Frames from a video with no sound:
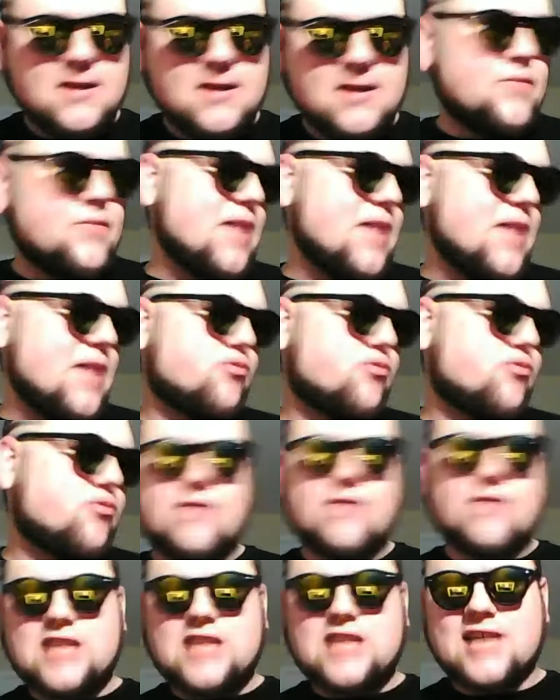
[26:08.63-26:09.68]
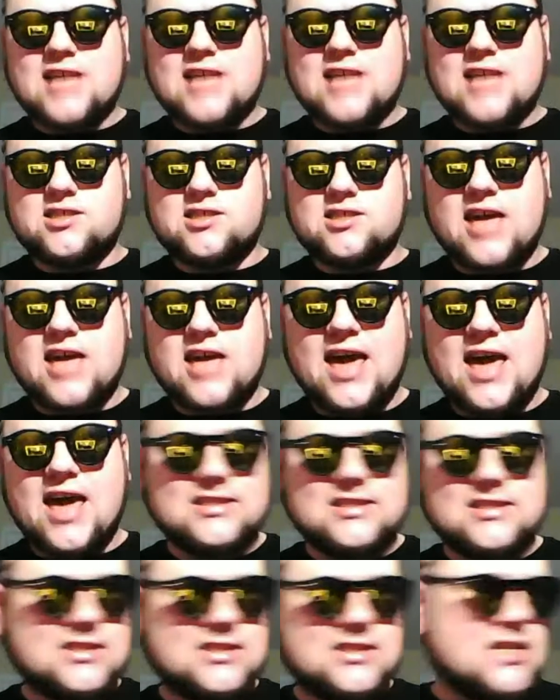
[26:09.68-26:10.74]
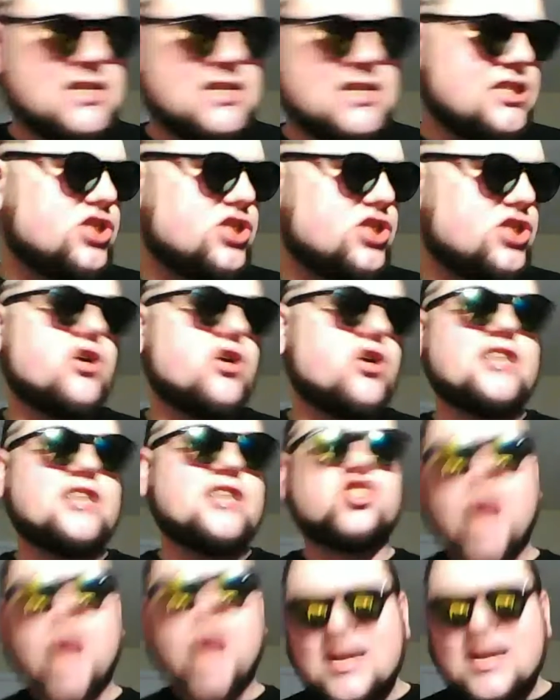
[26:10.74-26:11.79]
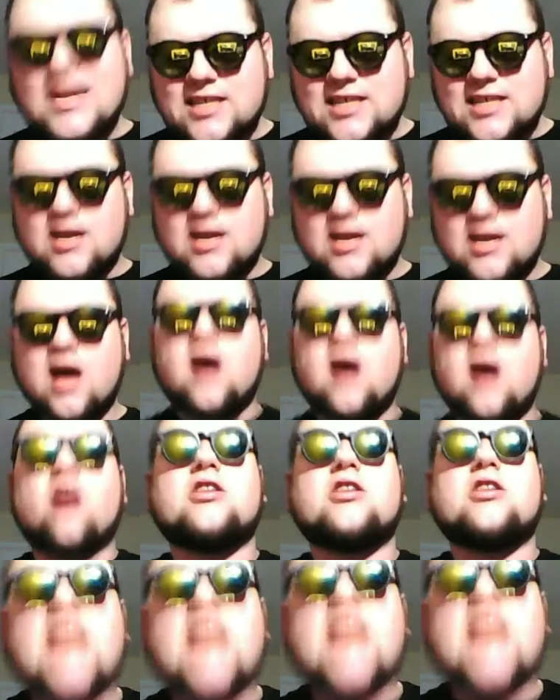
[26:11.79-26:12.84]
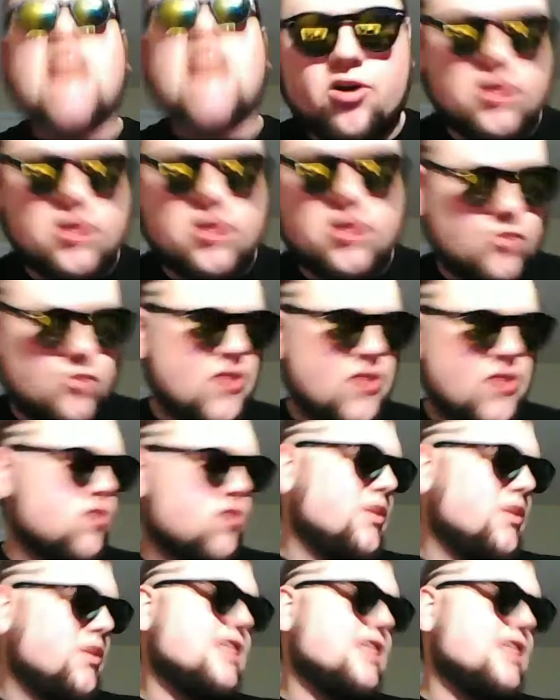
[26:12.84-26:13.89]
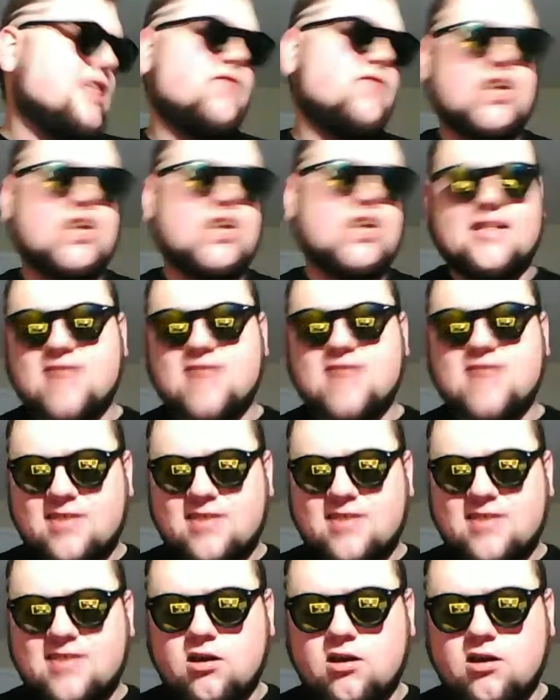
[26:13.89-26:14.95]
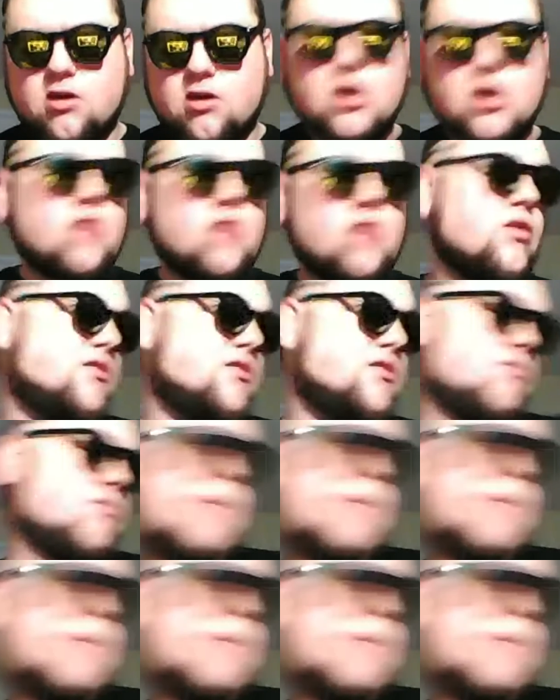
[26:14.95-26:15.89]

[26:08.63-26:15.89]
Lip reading: They privatized their gains. So they're extracting our labor, whether we live in the United States here, whether the people